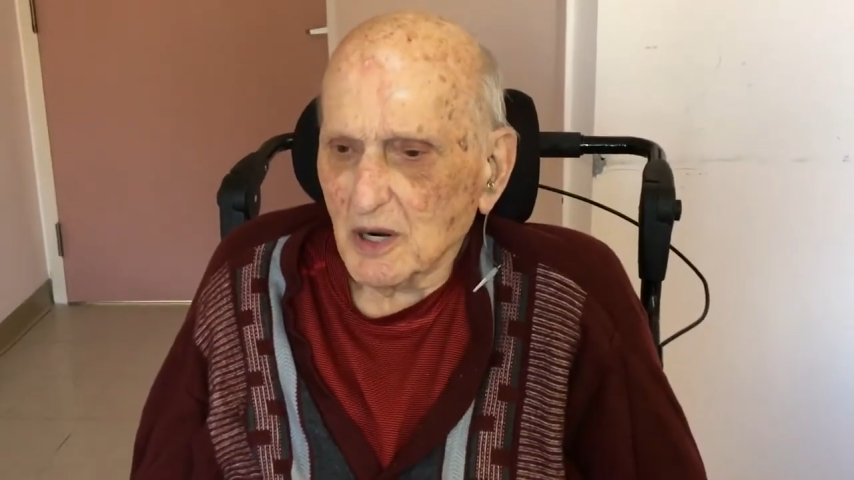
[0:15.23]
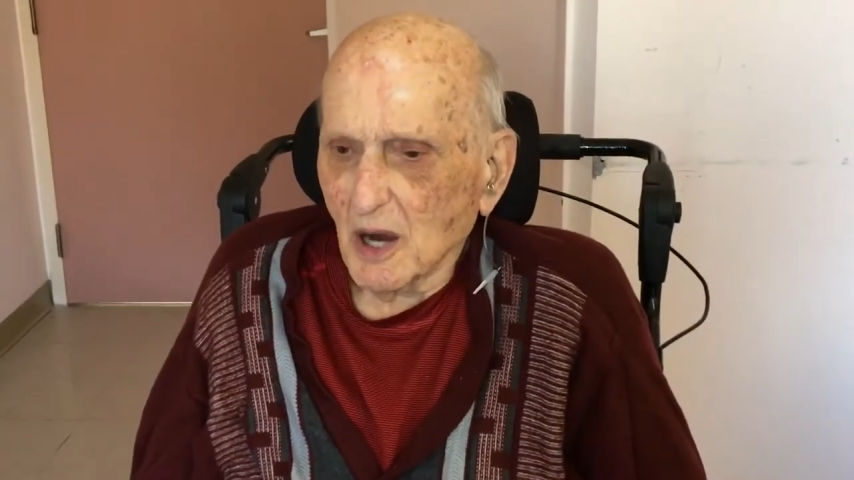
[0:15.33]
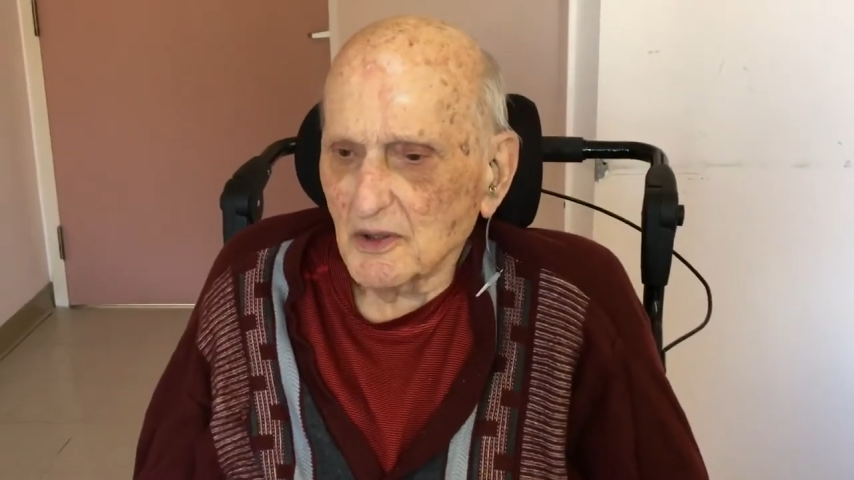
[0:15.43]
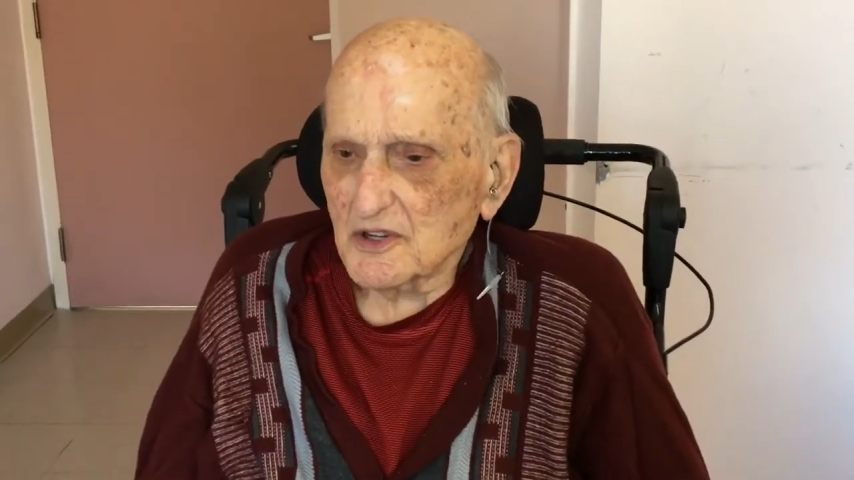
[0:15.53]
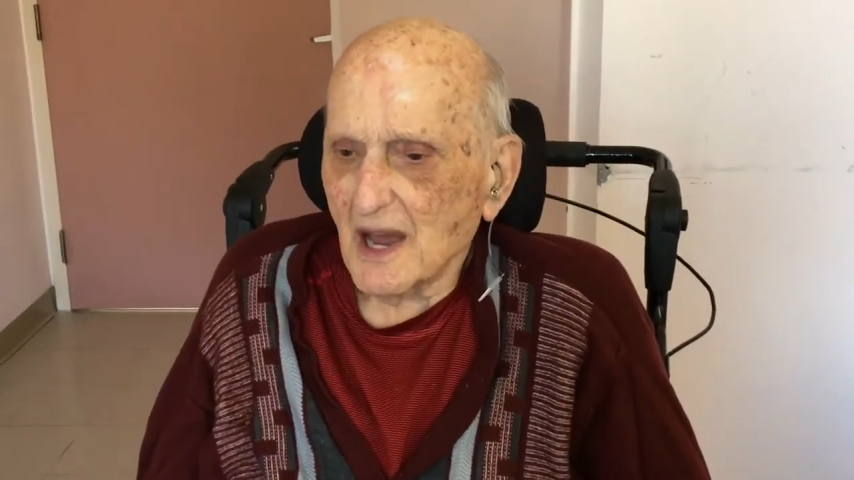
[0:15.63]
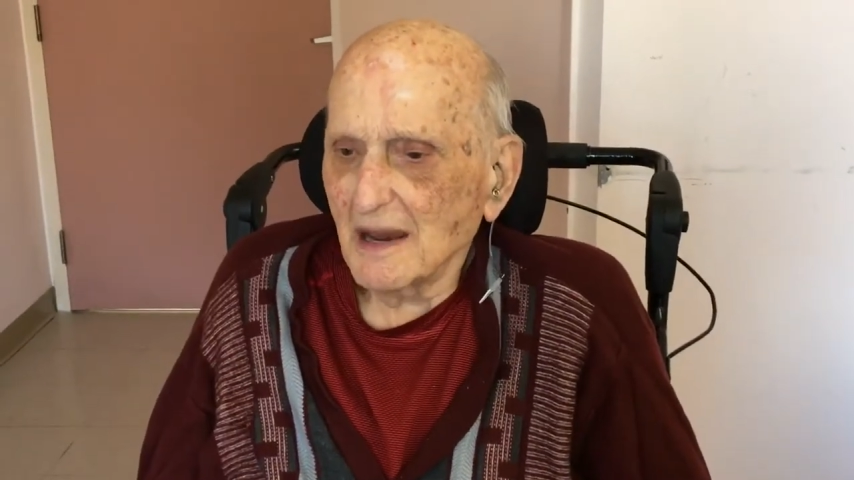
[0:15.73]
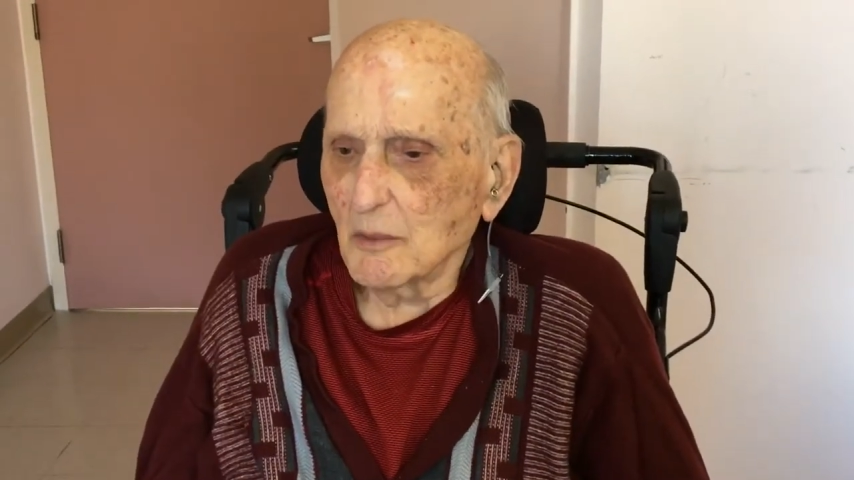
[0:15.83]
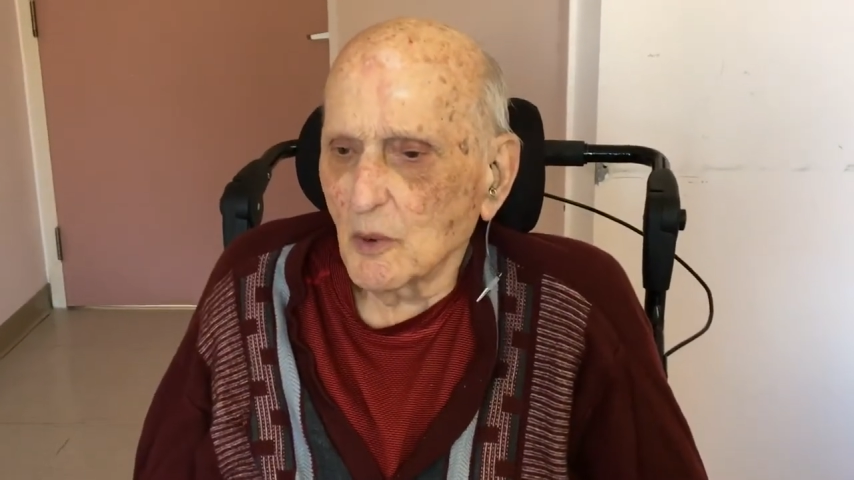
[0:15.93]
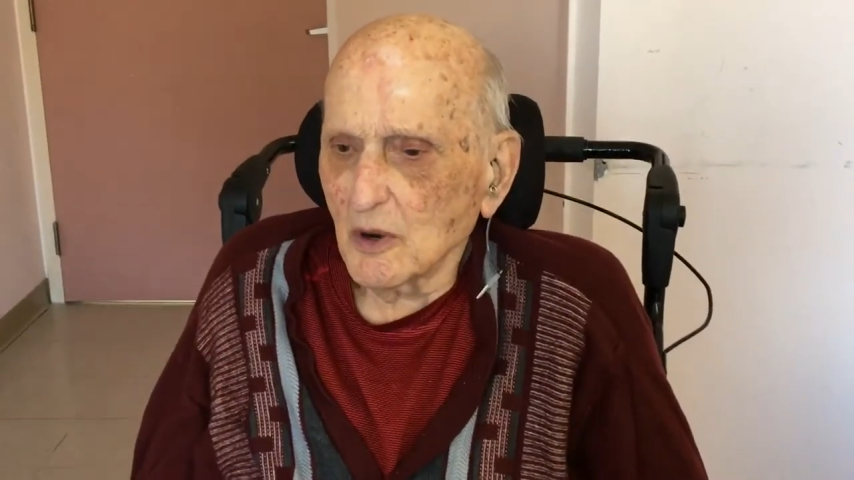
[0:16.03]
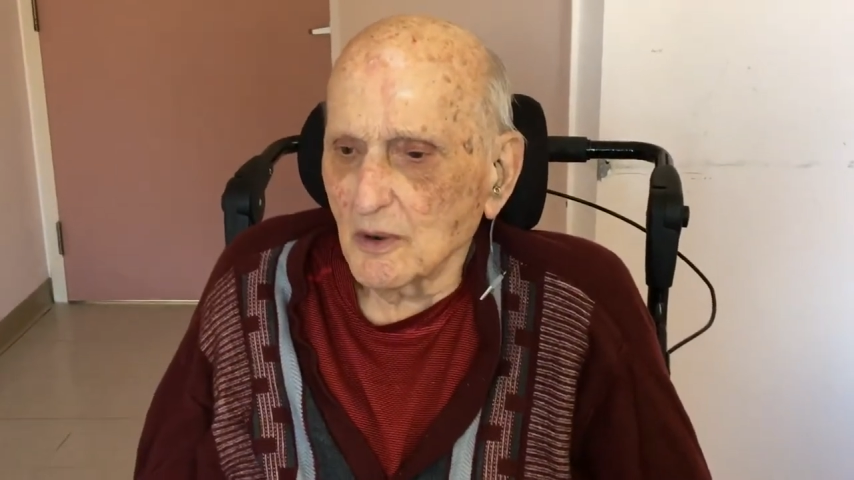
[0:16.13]
called The
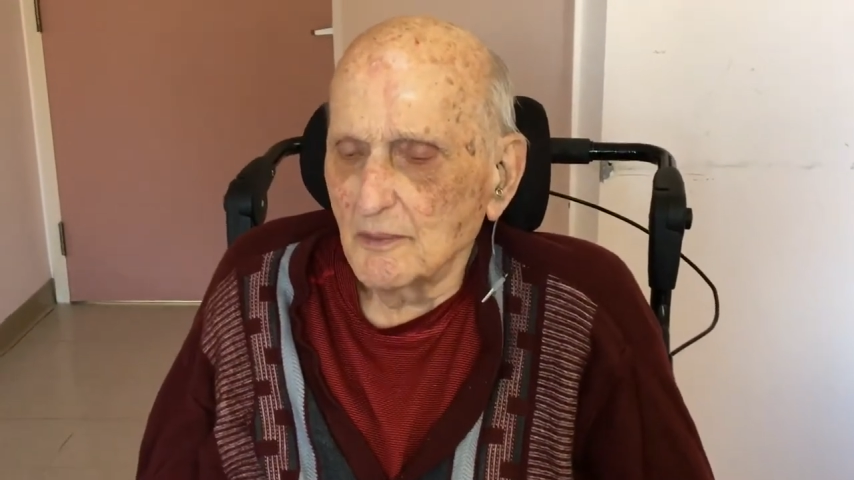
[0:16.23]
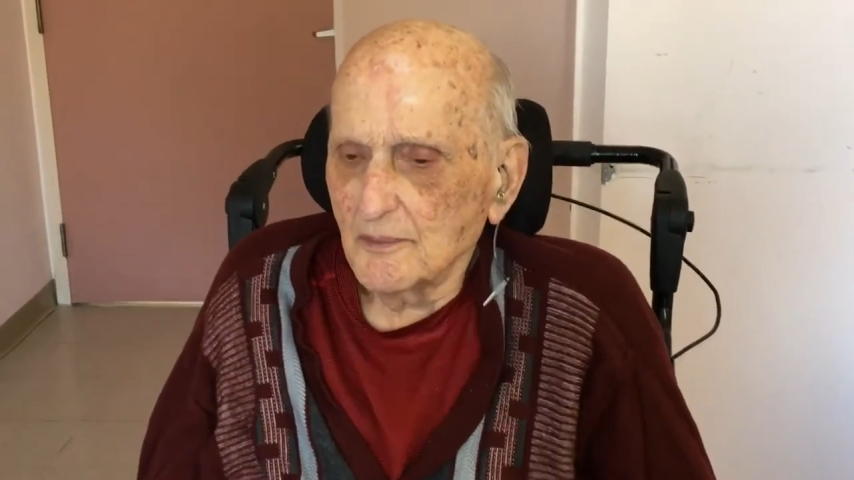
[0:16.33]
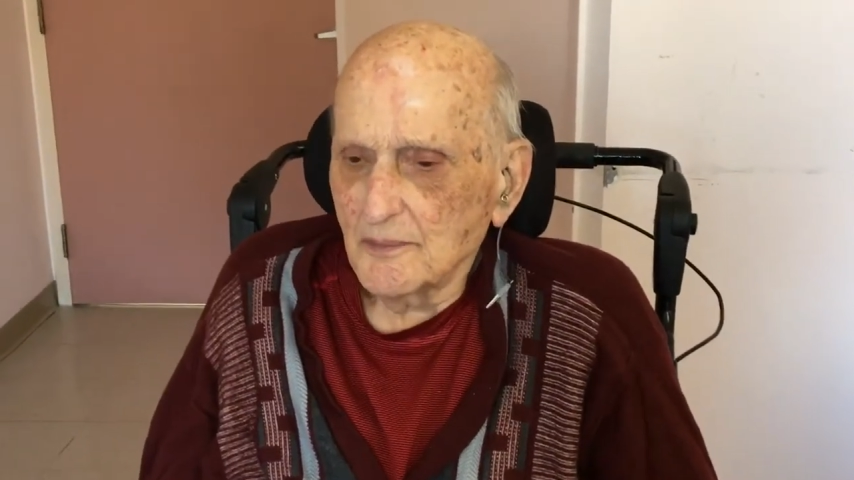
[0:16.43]
Silent World,